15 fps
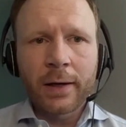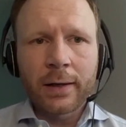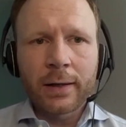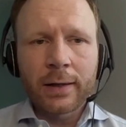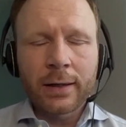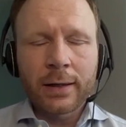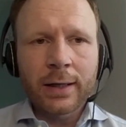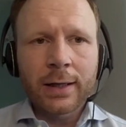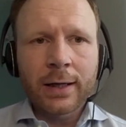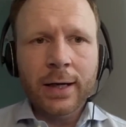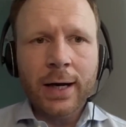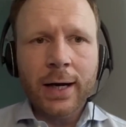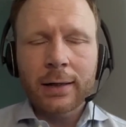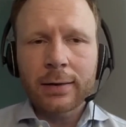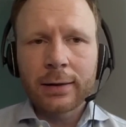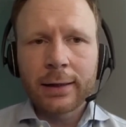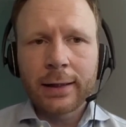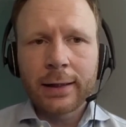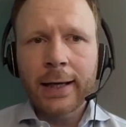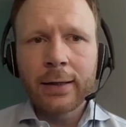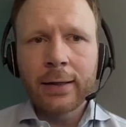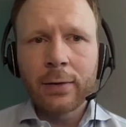there are
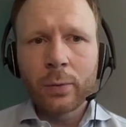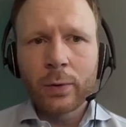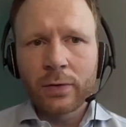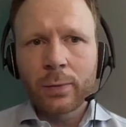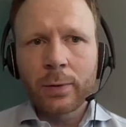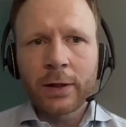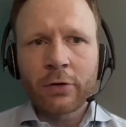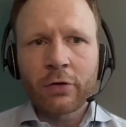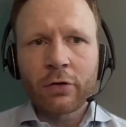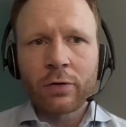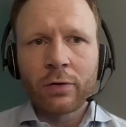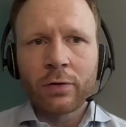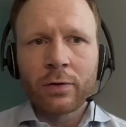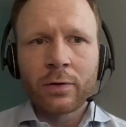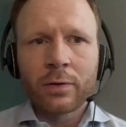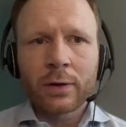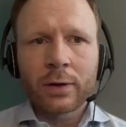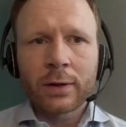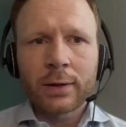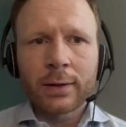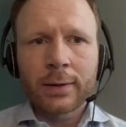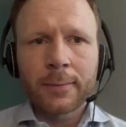hardly any
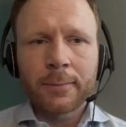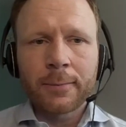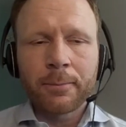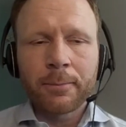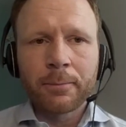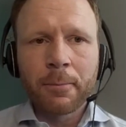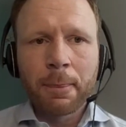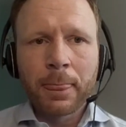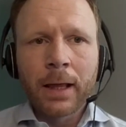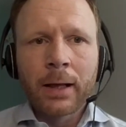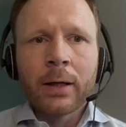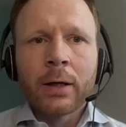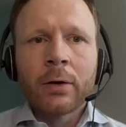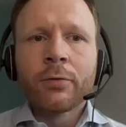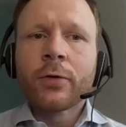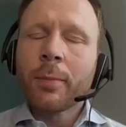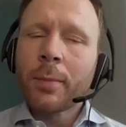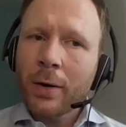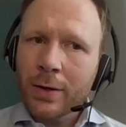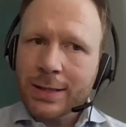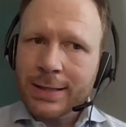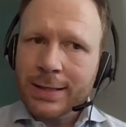restrictions from
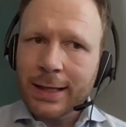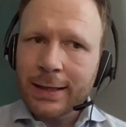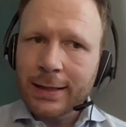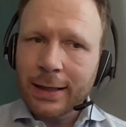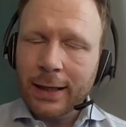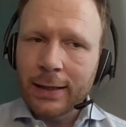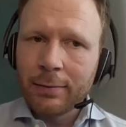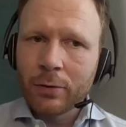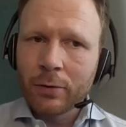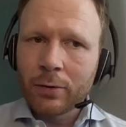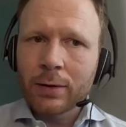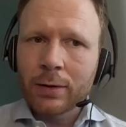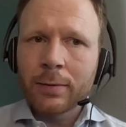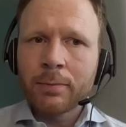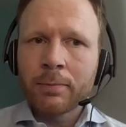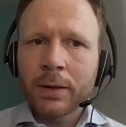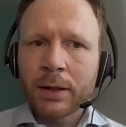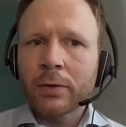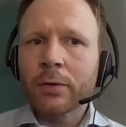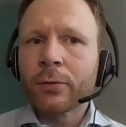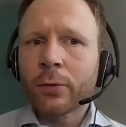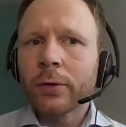our side anymore, but
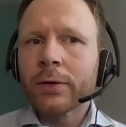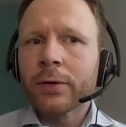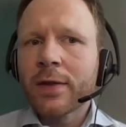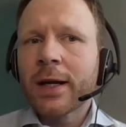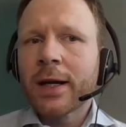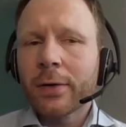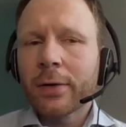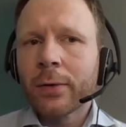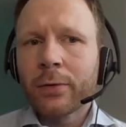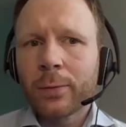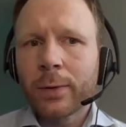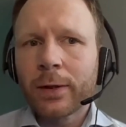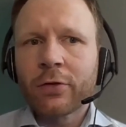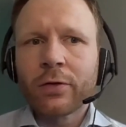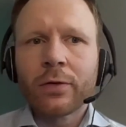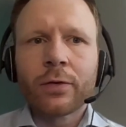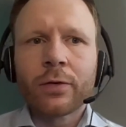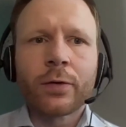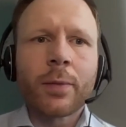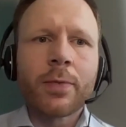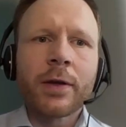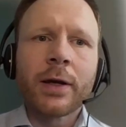of course there are restrictions
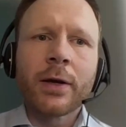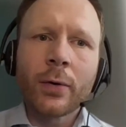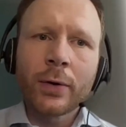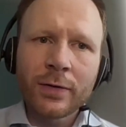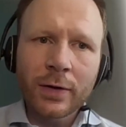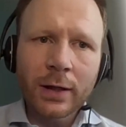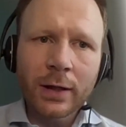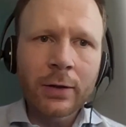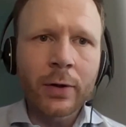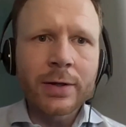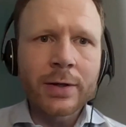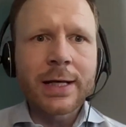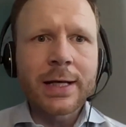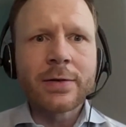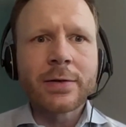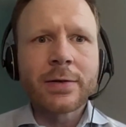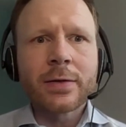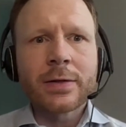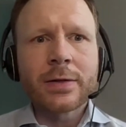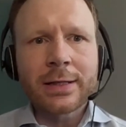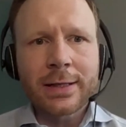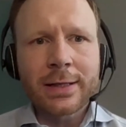from the OECD
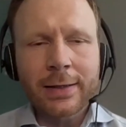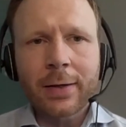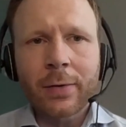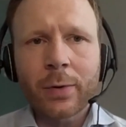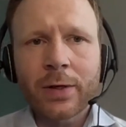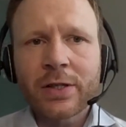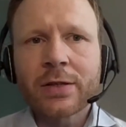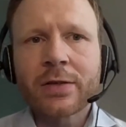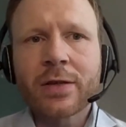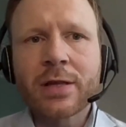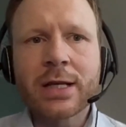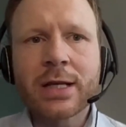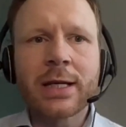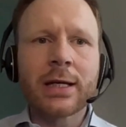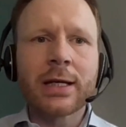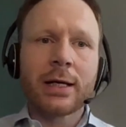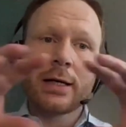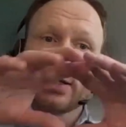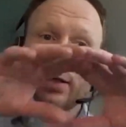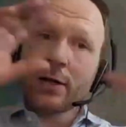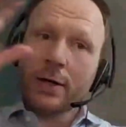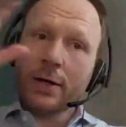consensus, etc., which is the
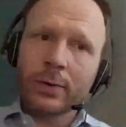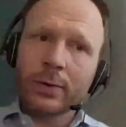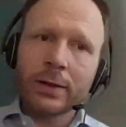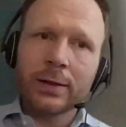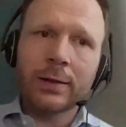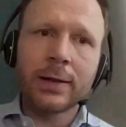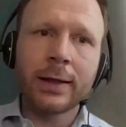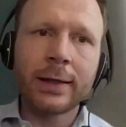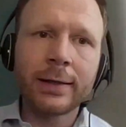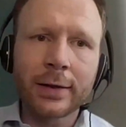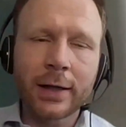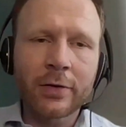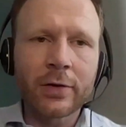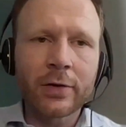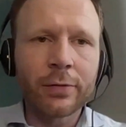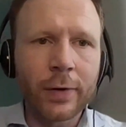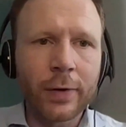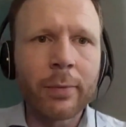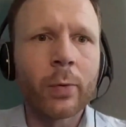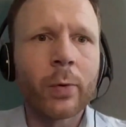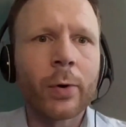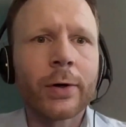general international
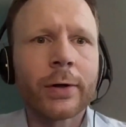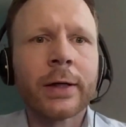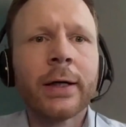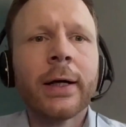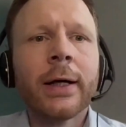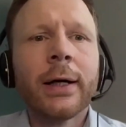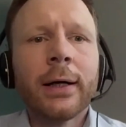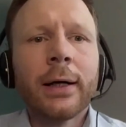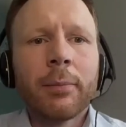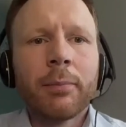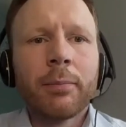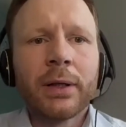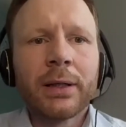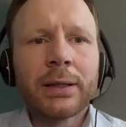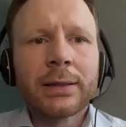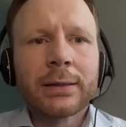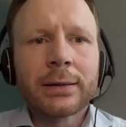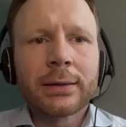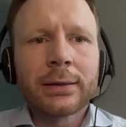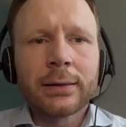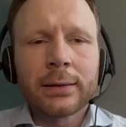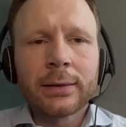framework.
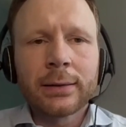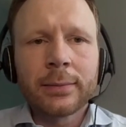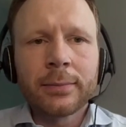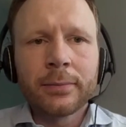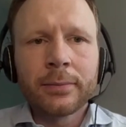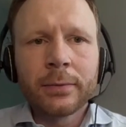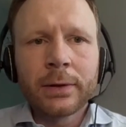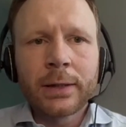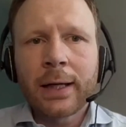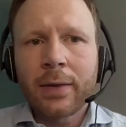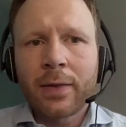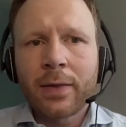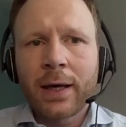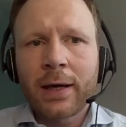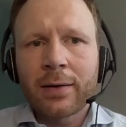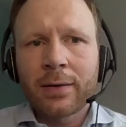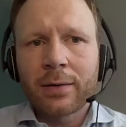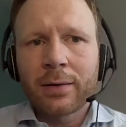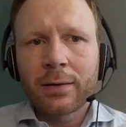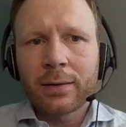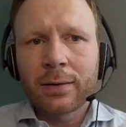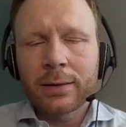But yeah, that
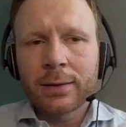